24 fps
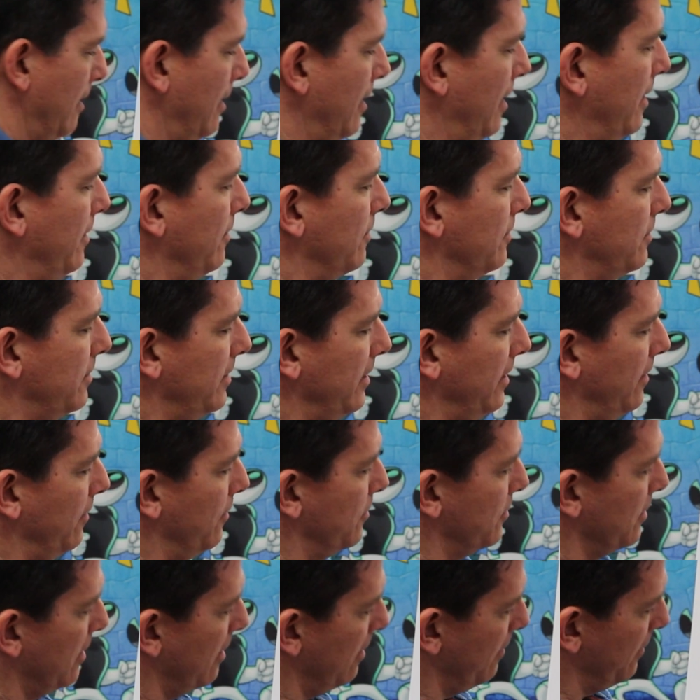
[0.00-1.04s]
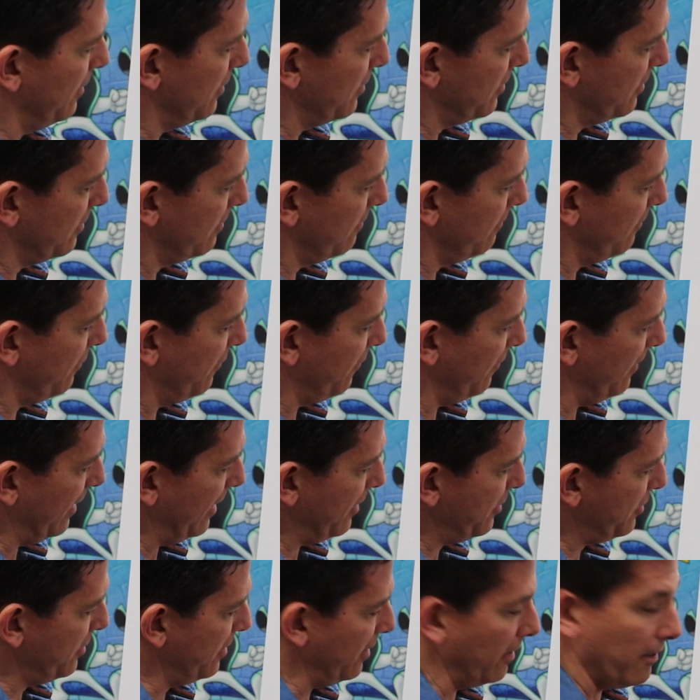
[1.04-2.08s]
And you'll see there's all this
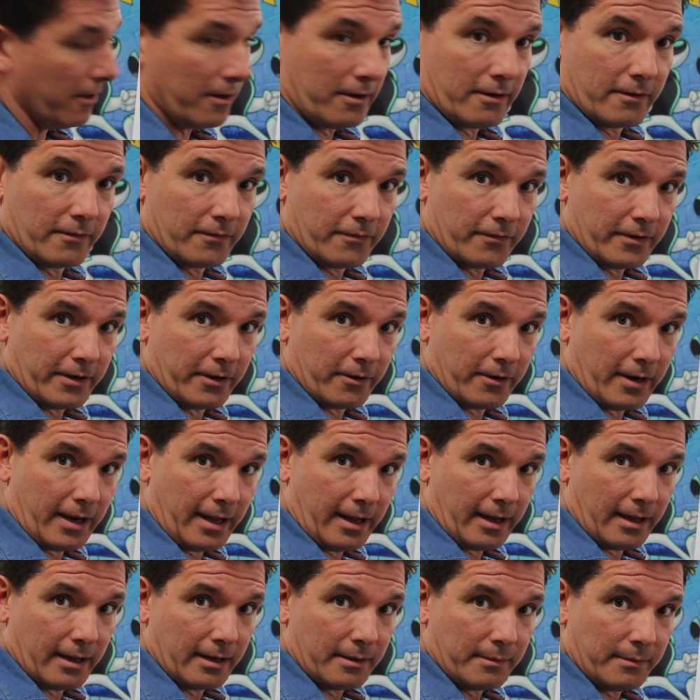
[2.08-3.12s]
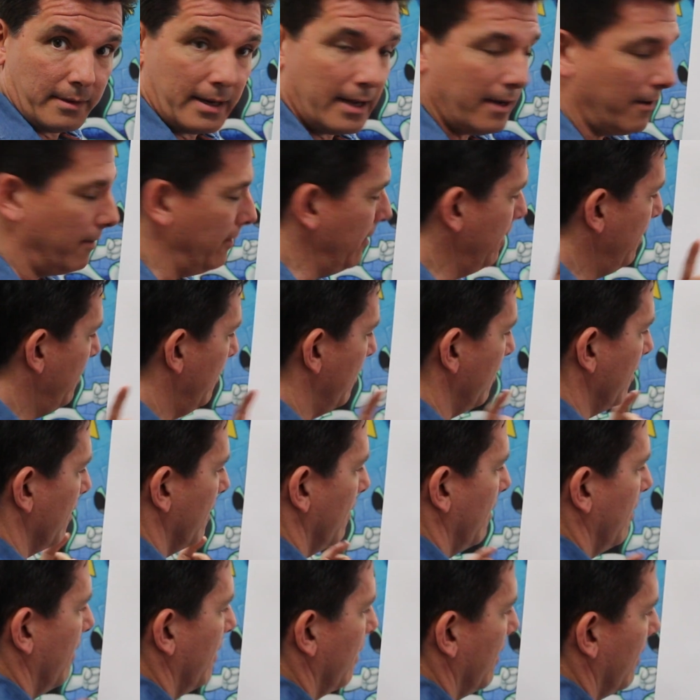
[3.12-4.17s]
flesh here for your hand down
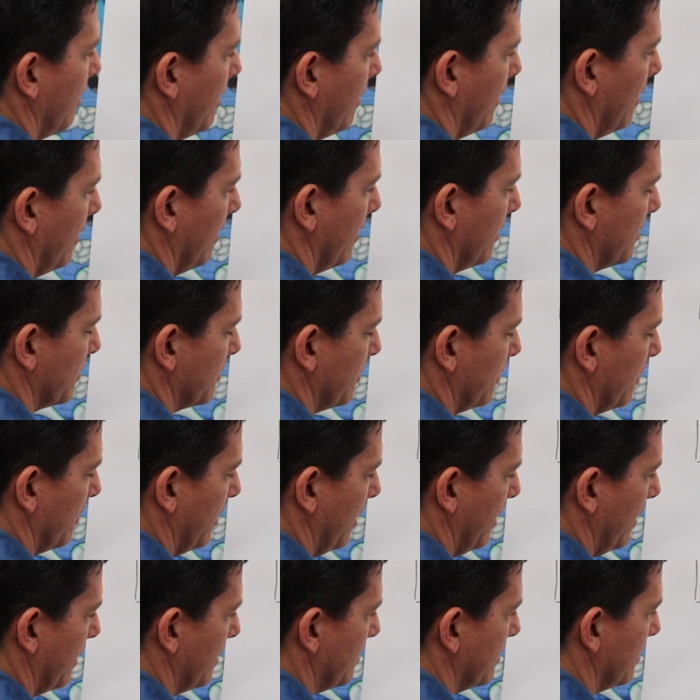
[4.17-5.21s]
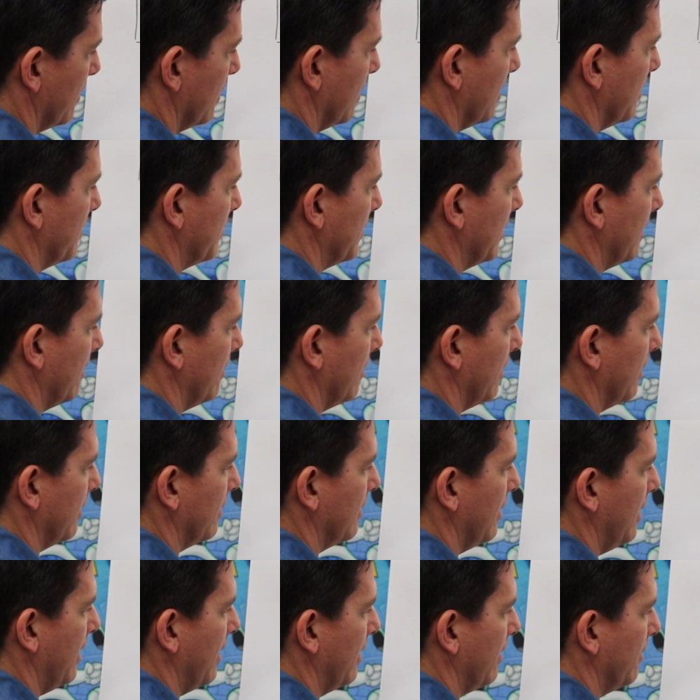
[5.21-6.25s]
here. And so your hand's going to come down like
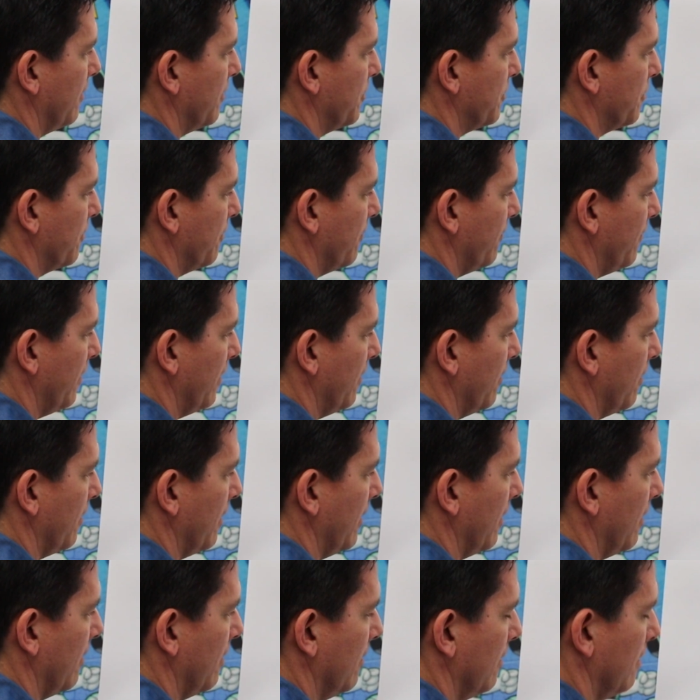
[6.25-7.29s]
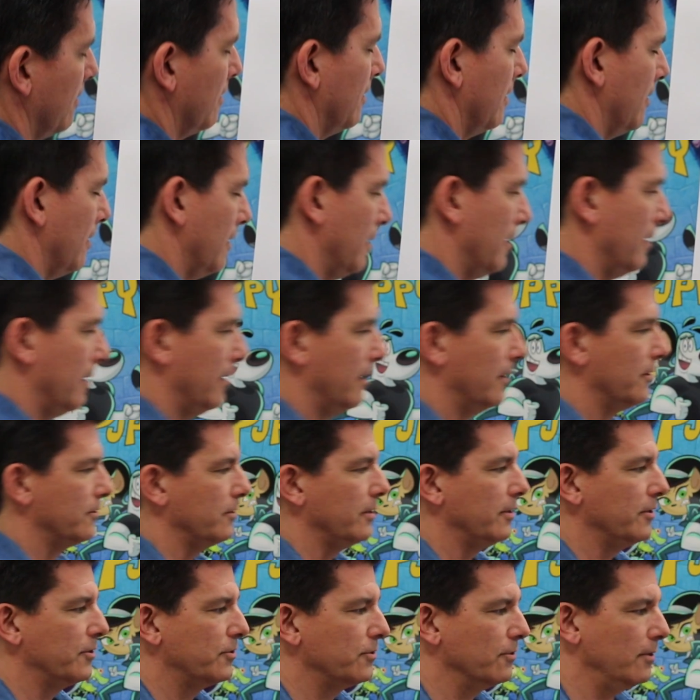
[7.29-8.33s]
that. And here's your fingernail.
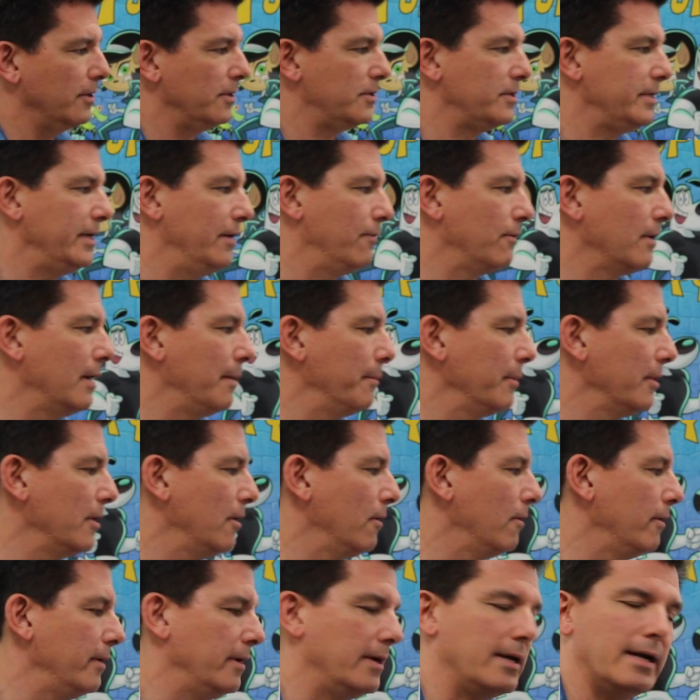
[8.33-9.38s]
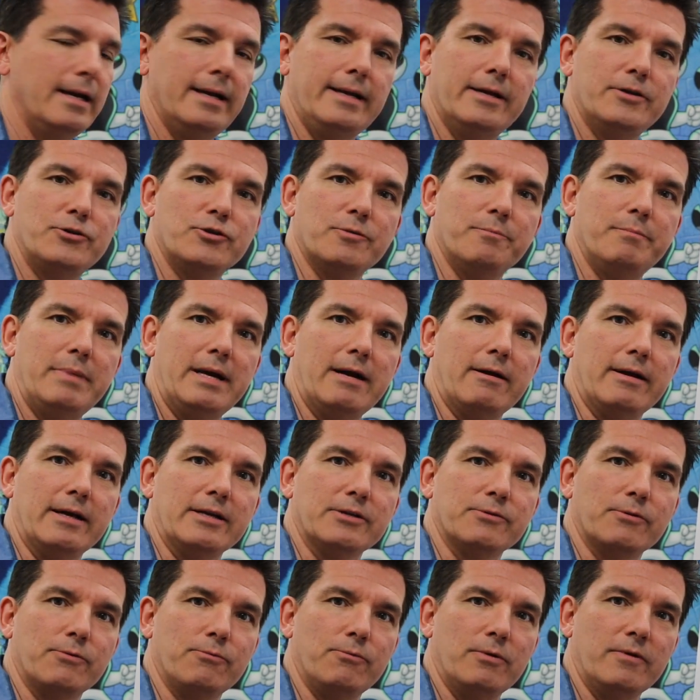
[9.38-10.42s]
So you sort of see where I'm going. You kind of get your
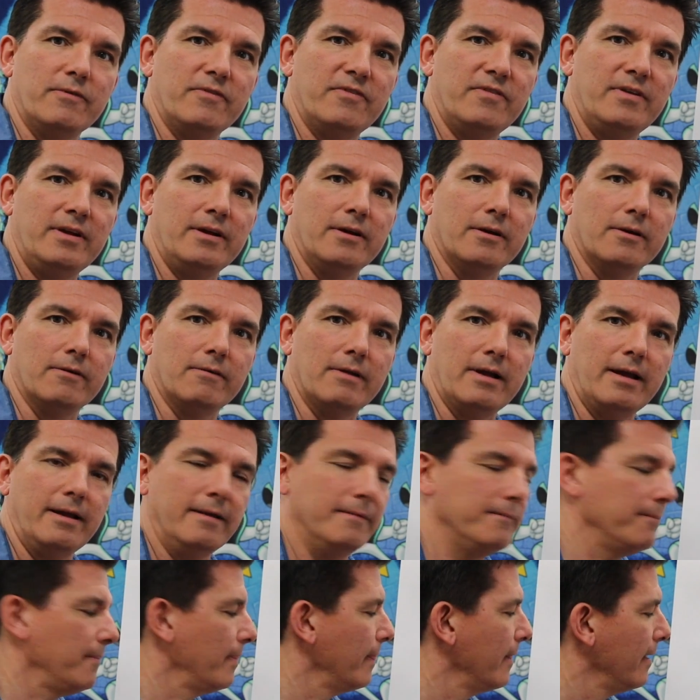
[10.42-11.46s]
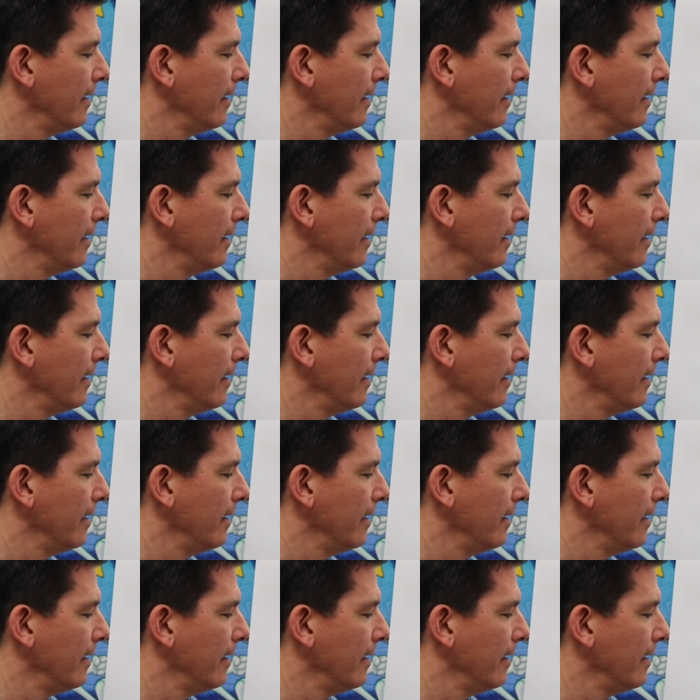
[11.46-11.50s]
bearings with one finger, right?